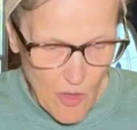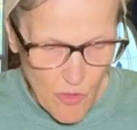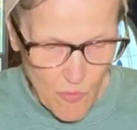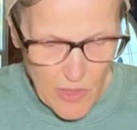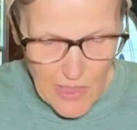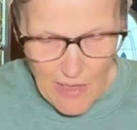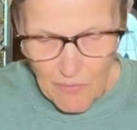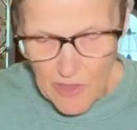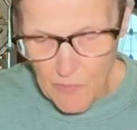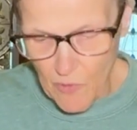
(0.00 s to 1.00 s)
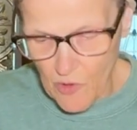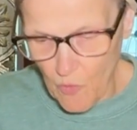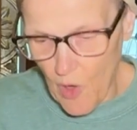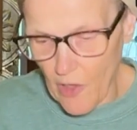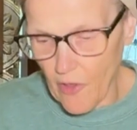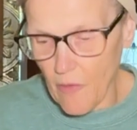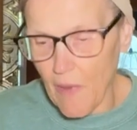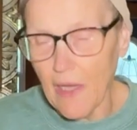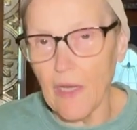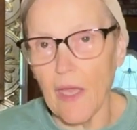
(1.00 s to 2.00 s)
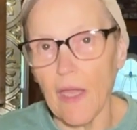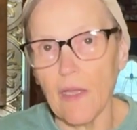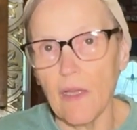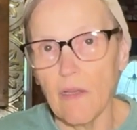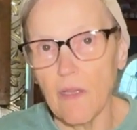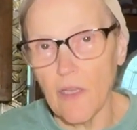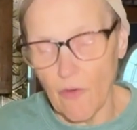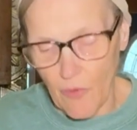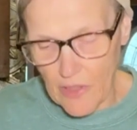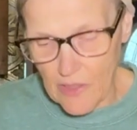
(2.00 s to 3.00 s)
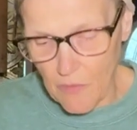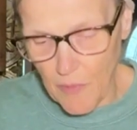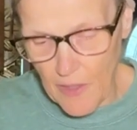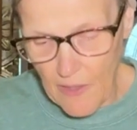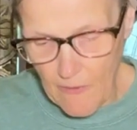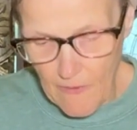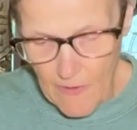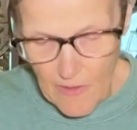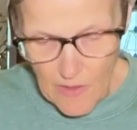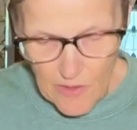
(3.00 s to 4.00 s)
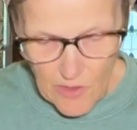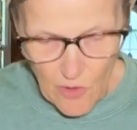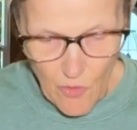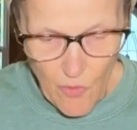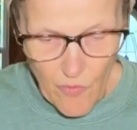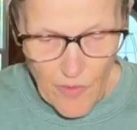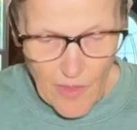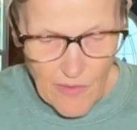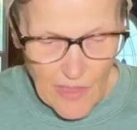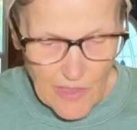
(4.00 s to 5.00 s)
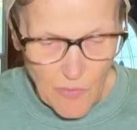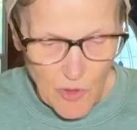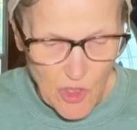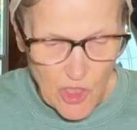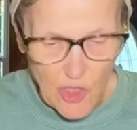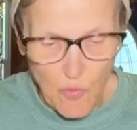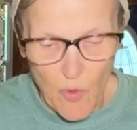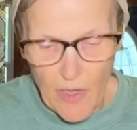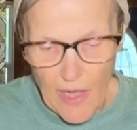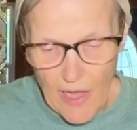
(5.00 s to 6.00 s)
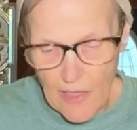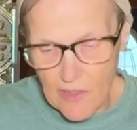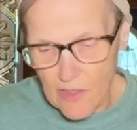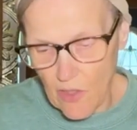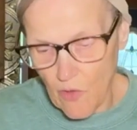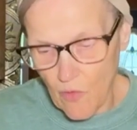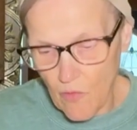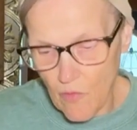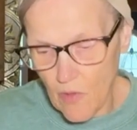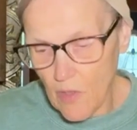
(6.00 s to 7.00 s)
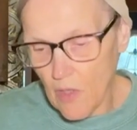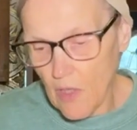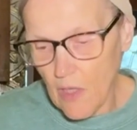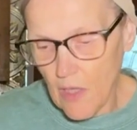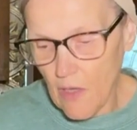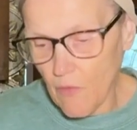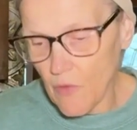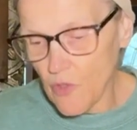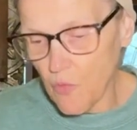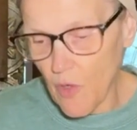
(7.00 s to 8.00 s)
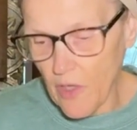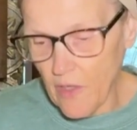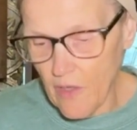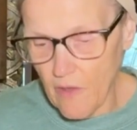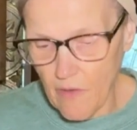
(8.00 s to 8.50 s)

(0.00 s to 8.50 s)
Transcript: 3 tablespoons of water to make an egg in a recipe. So this was just 1 egg, so it was 1